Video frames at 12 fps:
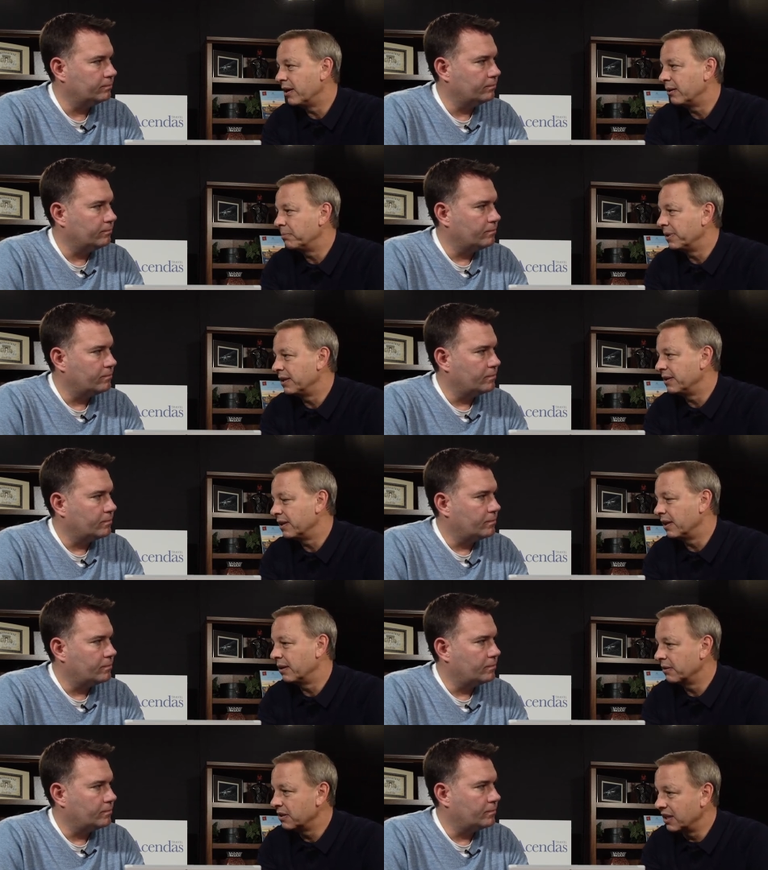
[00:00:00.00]
Speaker 1: help. And
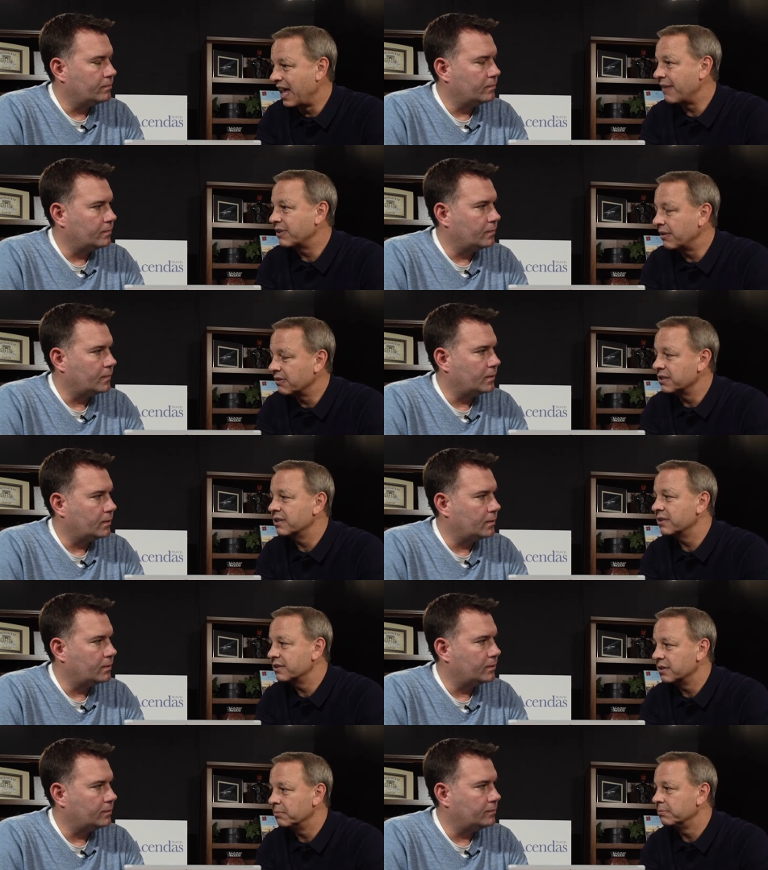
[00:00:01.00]
uh, you have to have a
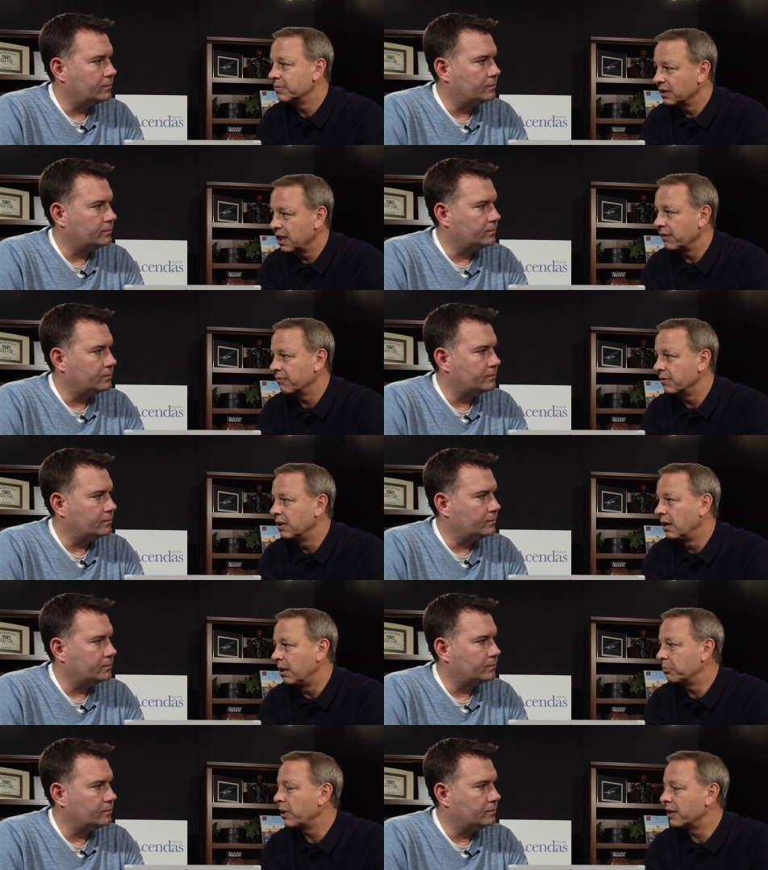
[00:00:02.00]
system, kind
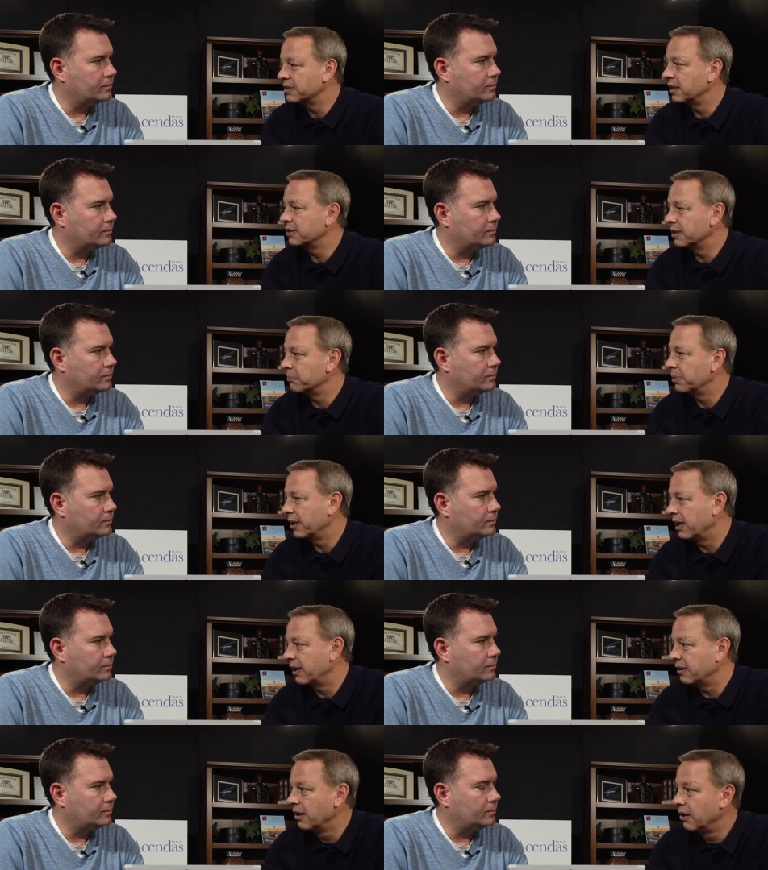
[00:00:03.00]
of a process in
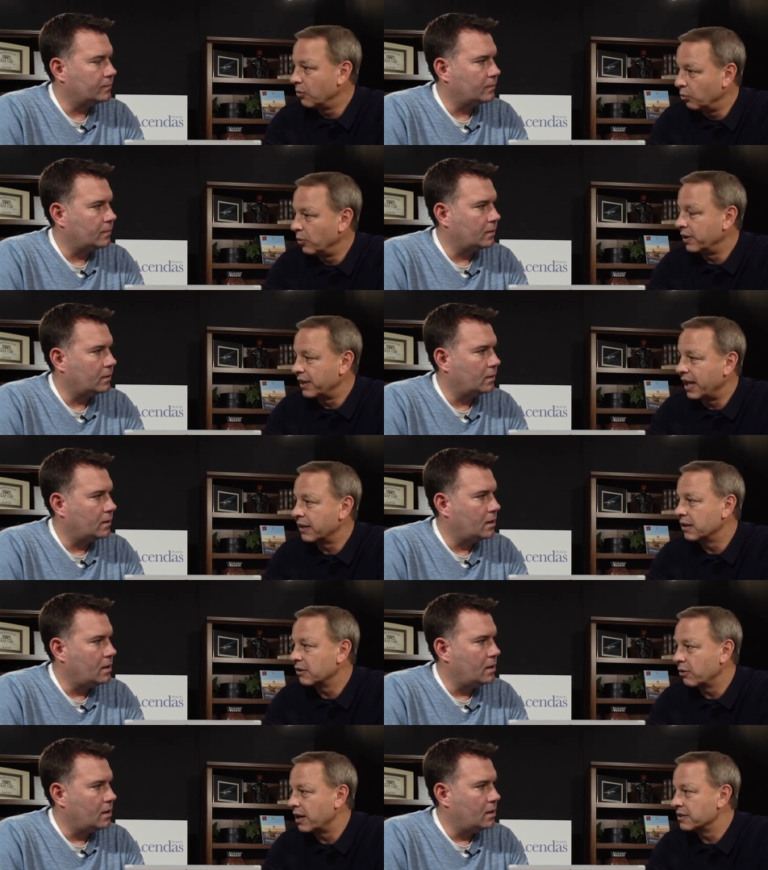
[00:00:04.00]
place when
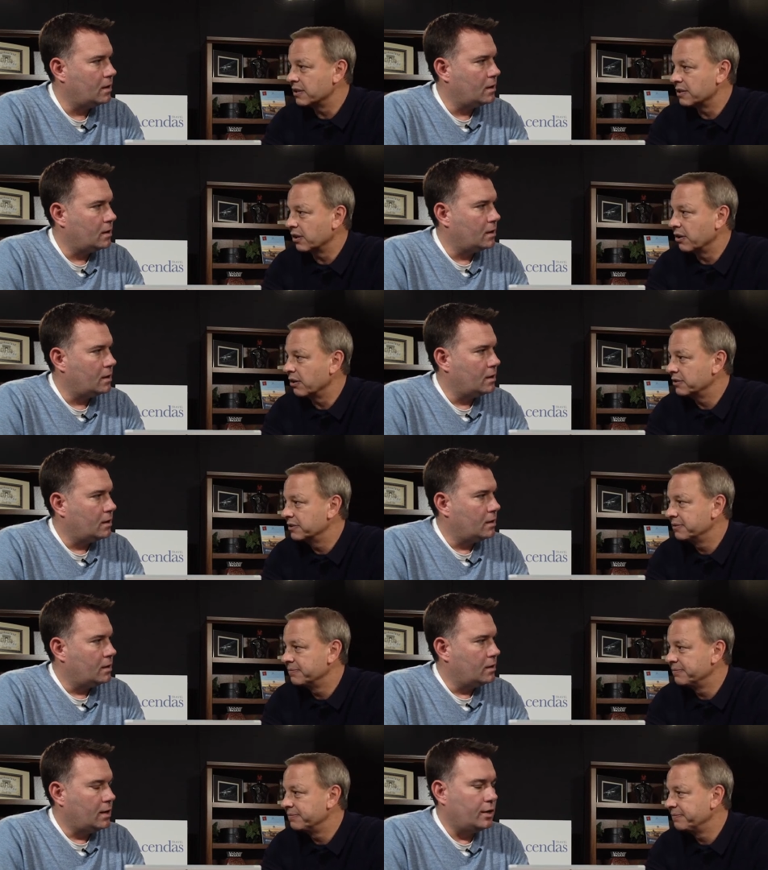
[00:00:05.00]
that crisis occurs.
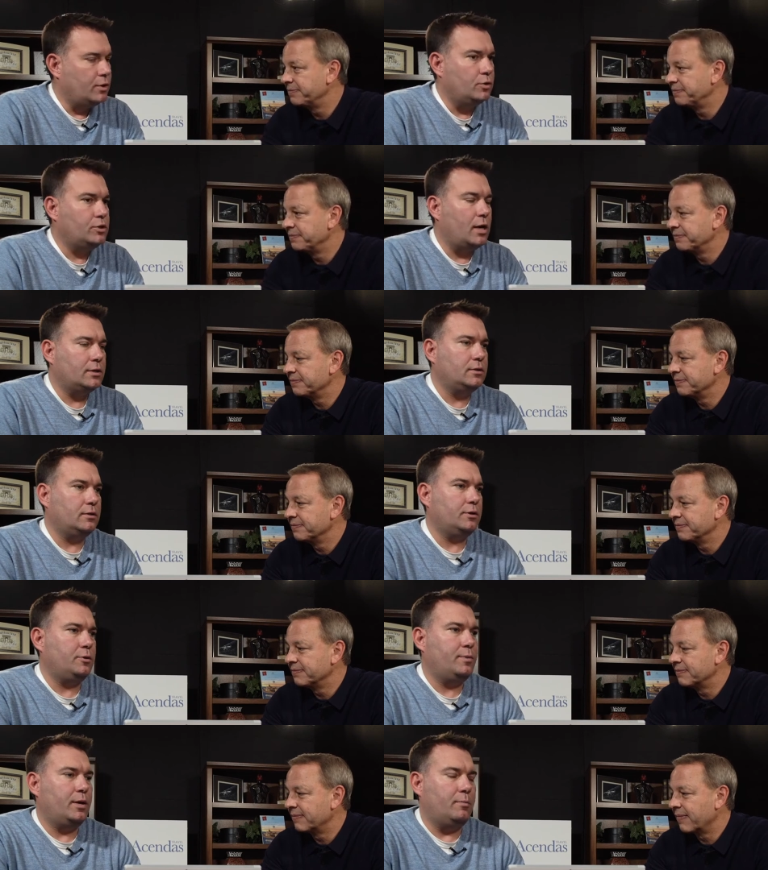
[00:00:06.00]
Speaker 2: Yeah, you talked a
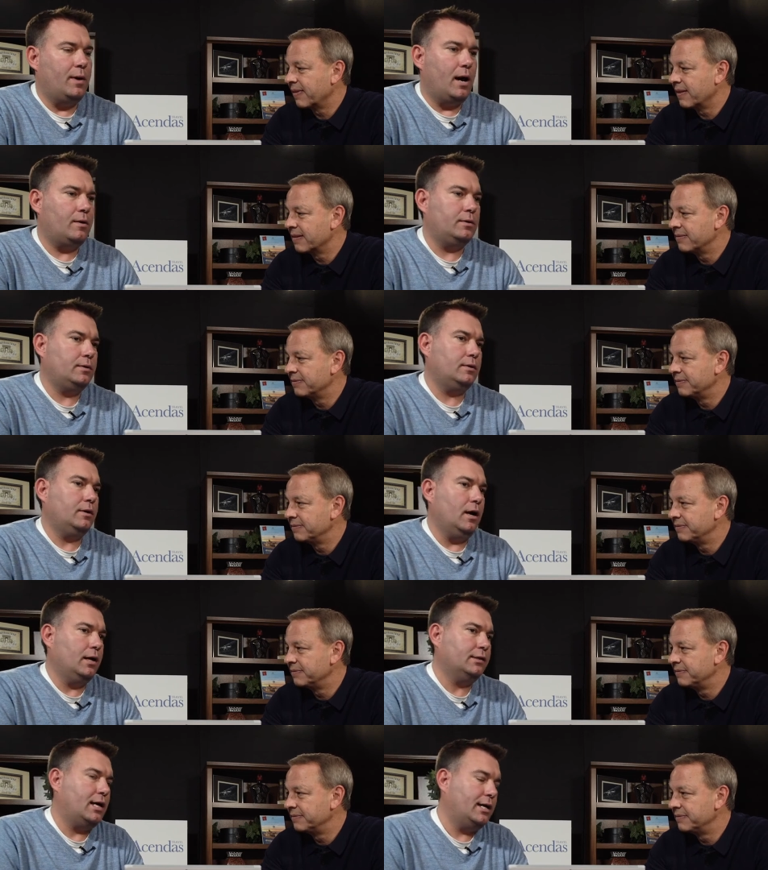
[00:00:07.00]
little bit about
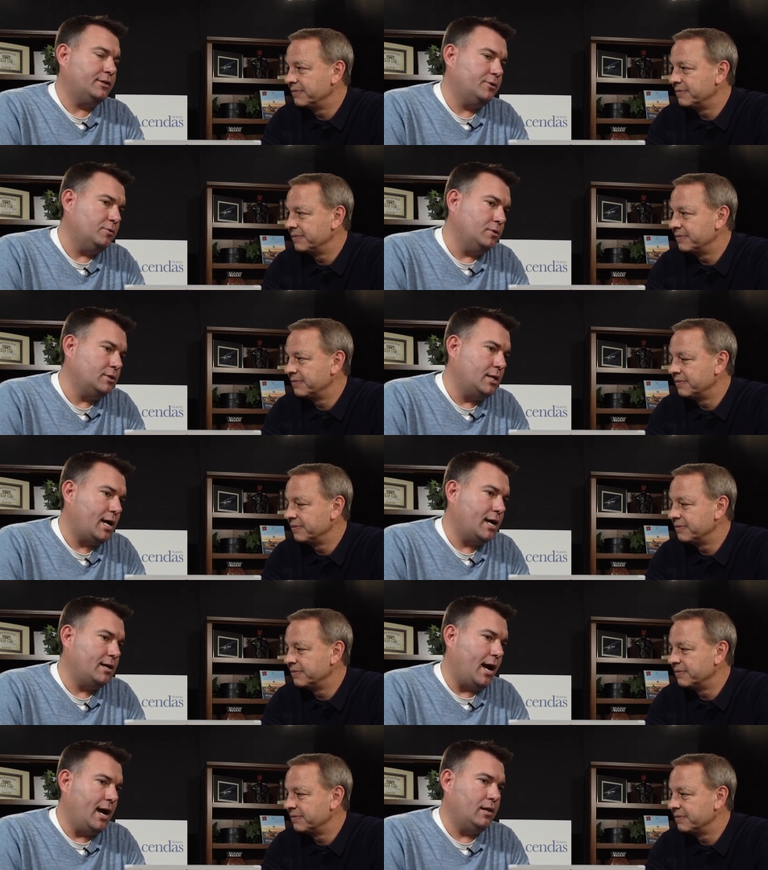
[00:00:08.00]
online tools, and
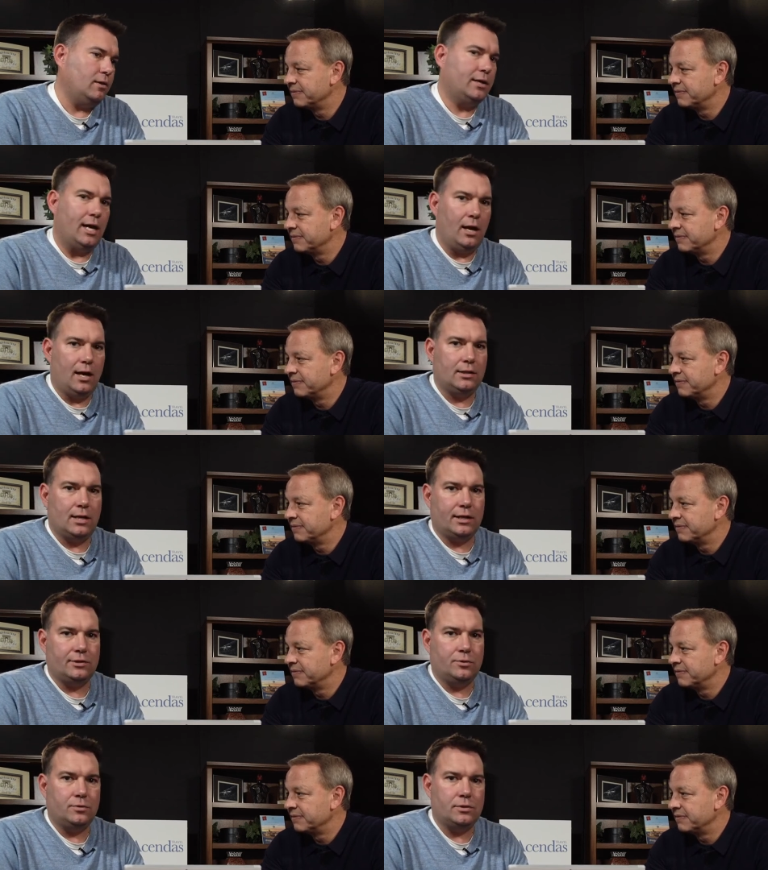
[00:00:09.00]
I, I look at
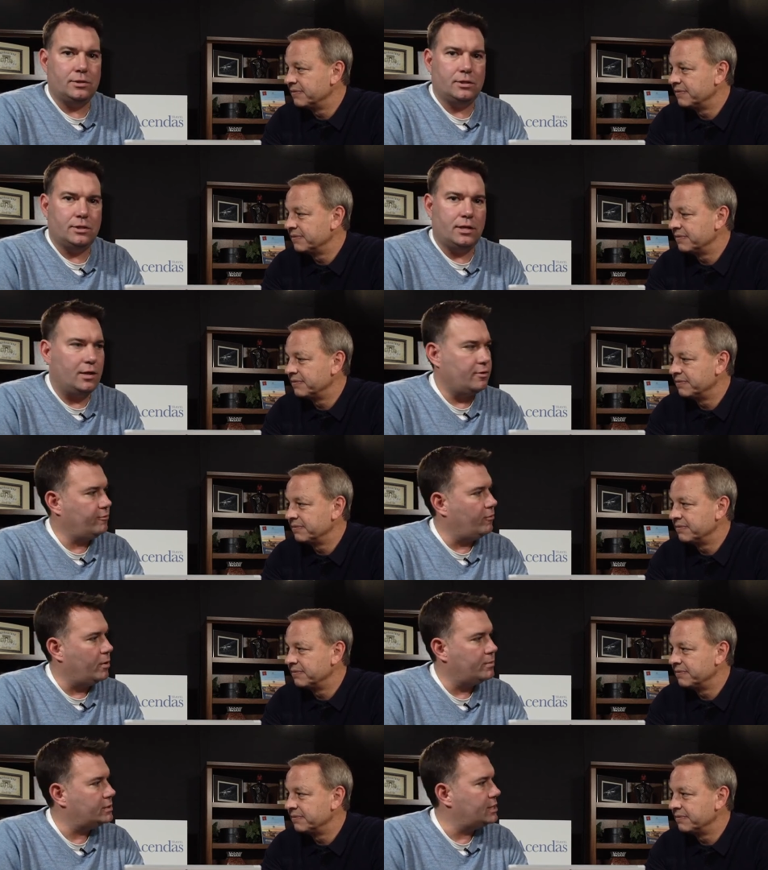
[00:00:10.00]
online tools as another
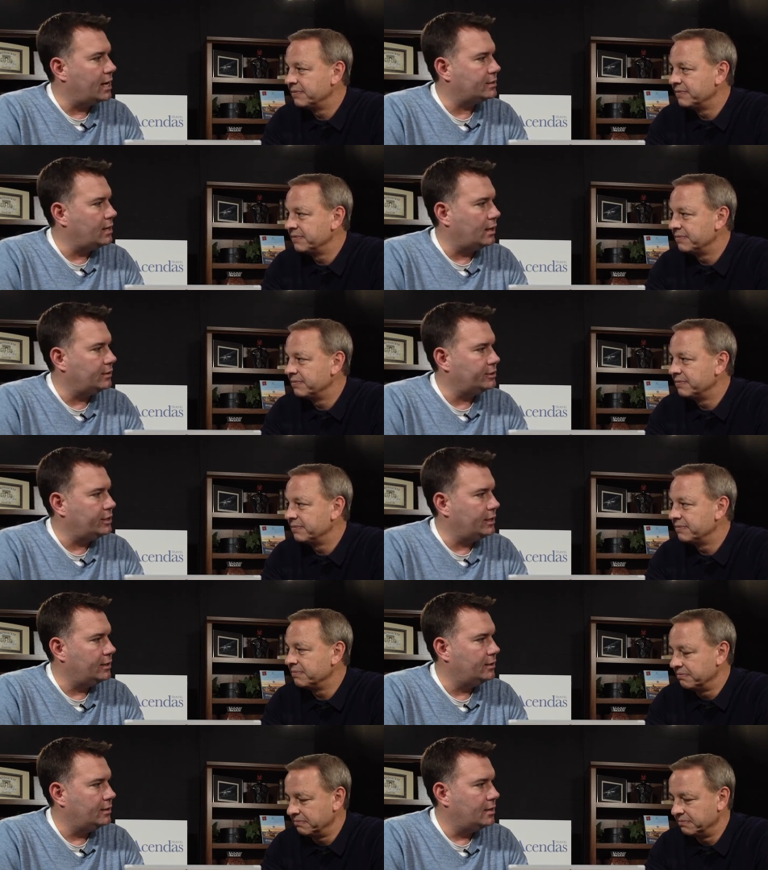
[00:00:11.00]
form of technology.